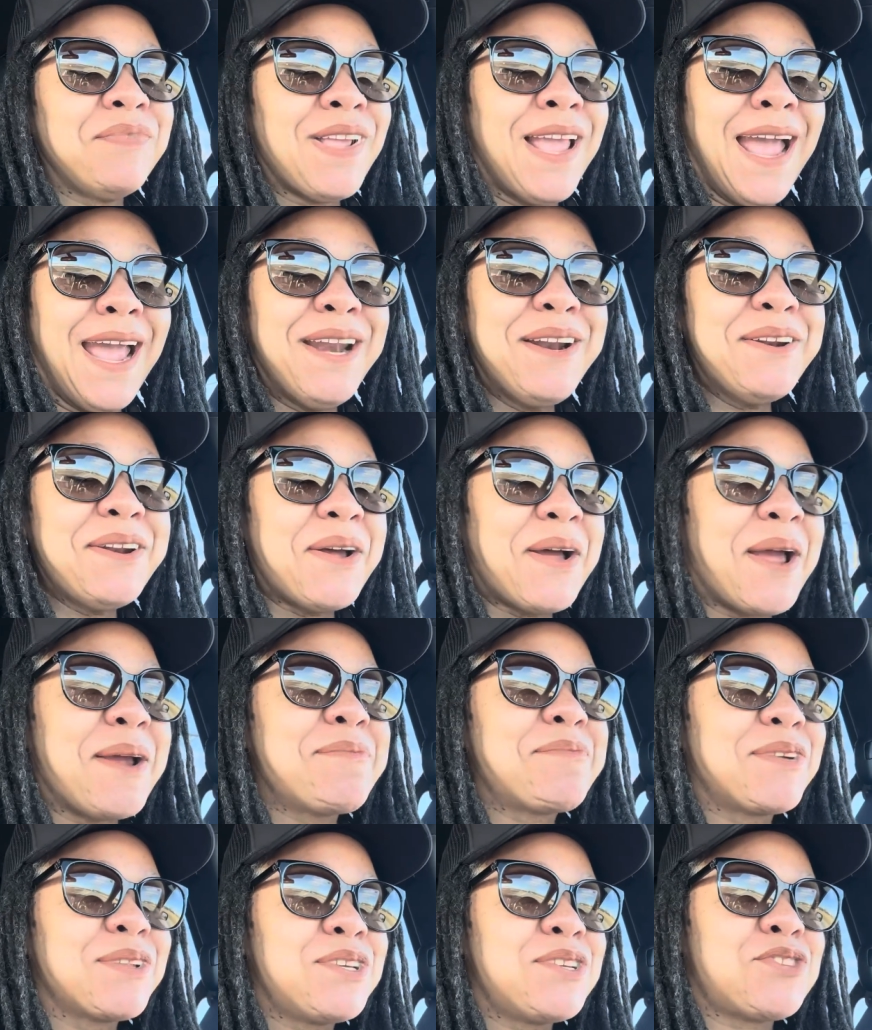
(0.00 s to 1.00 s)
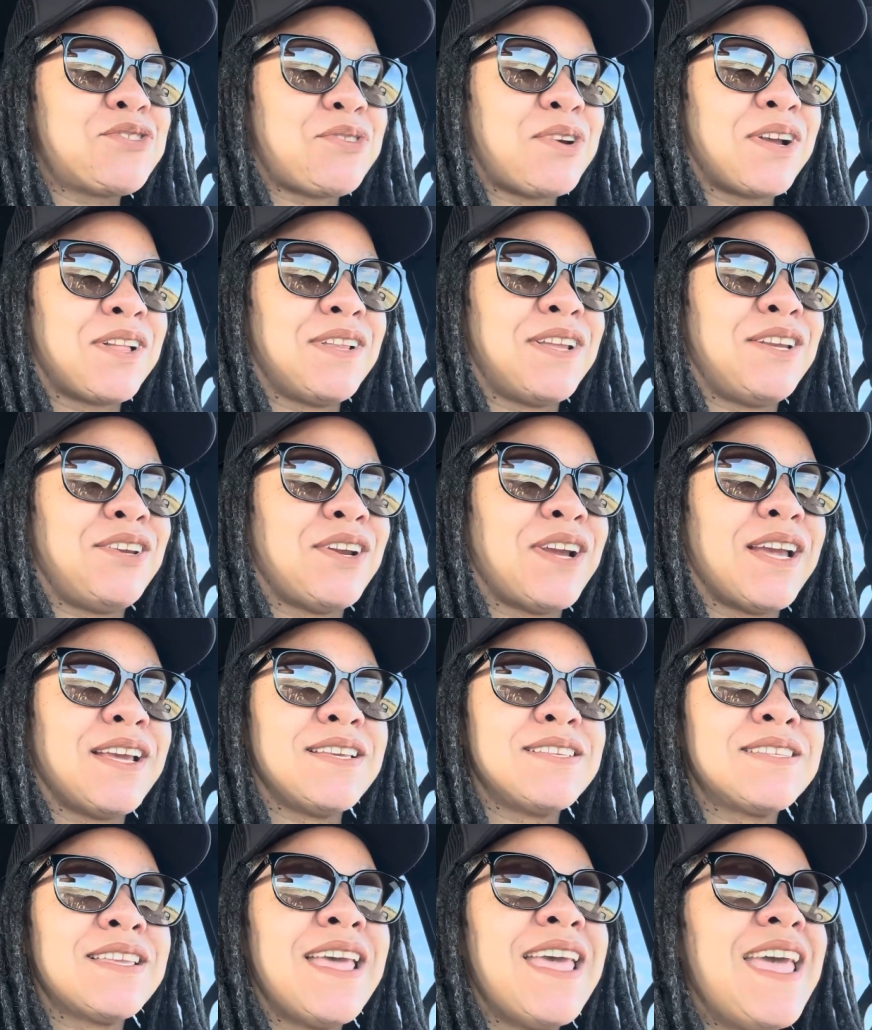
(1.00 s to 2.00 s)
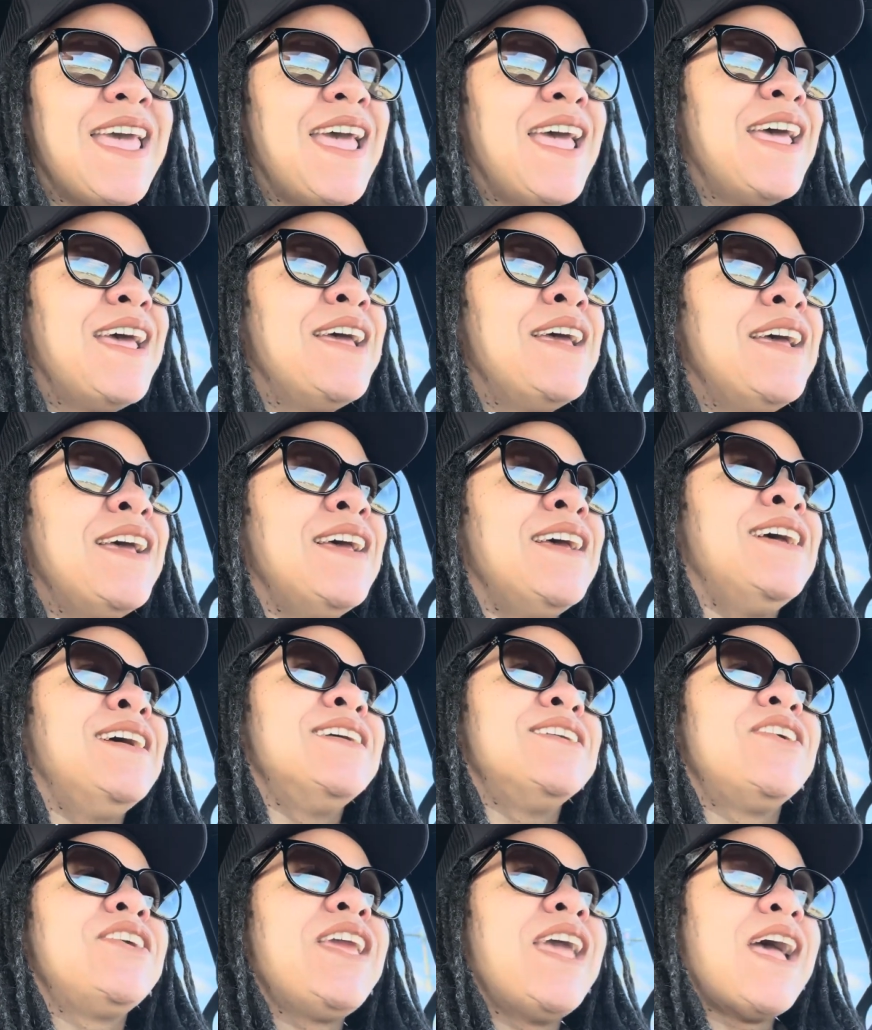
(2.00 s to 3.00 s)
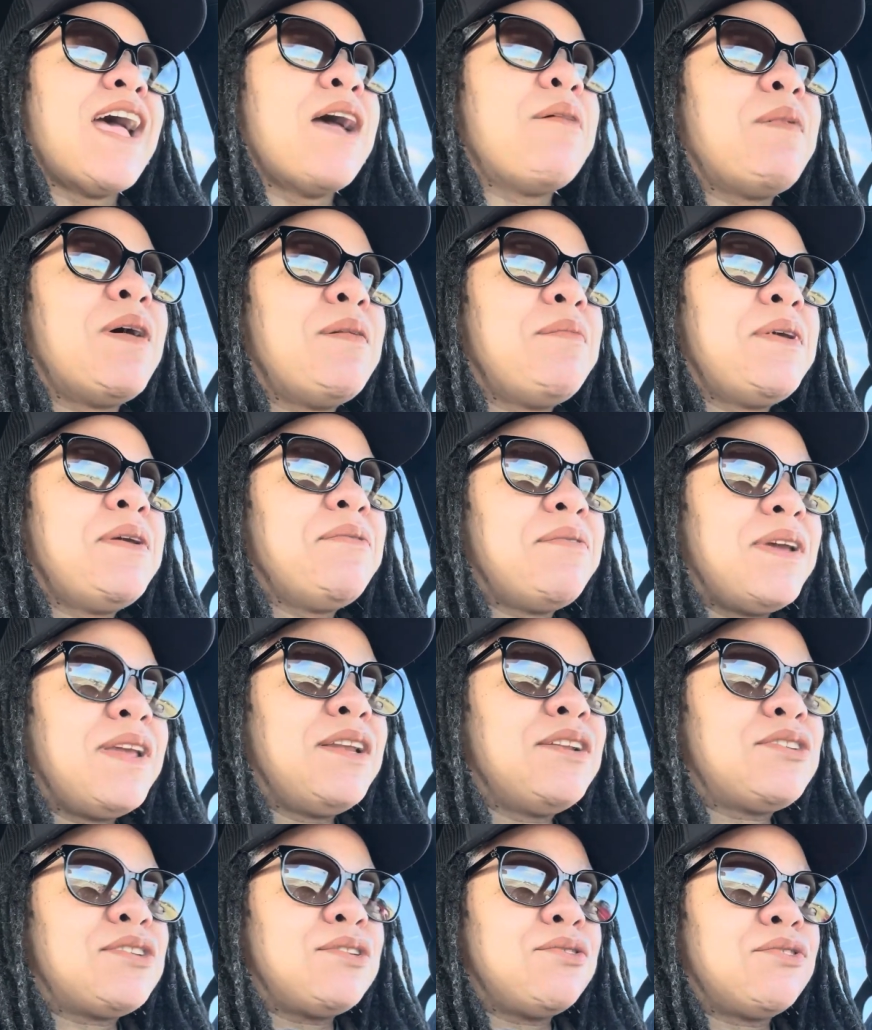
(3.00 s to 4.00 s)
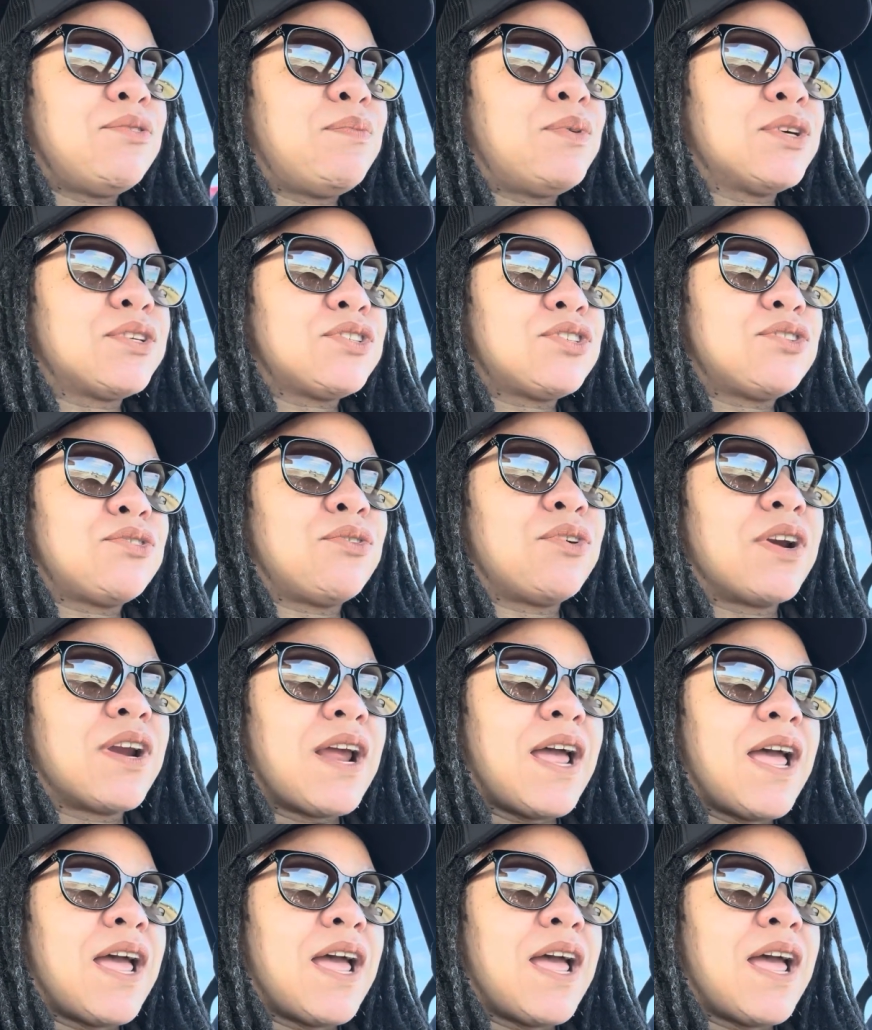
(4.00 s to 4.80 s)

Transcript: I don't know, I'm really struggling, you guys. So yeah, I'm on my way to the bookstore.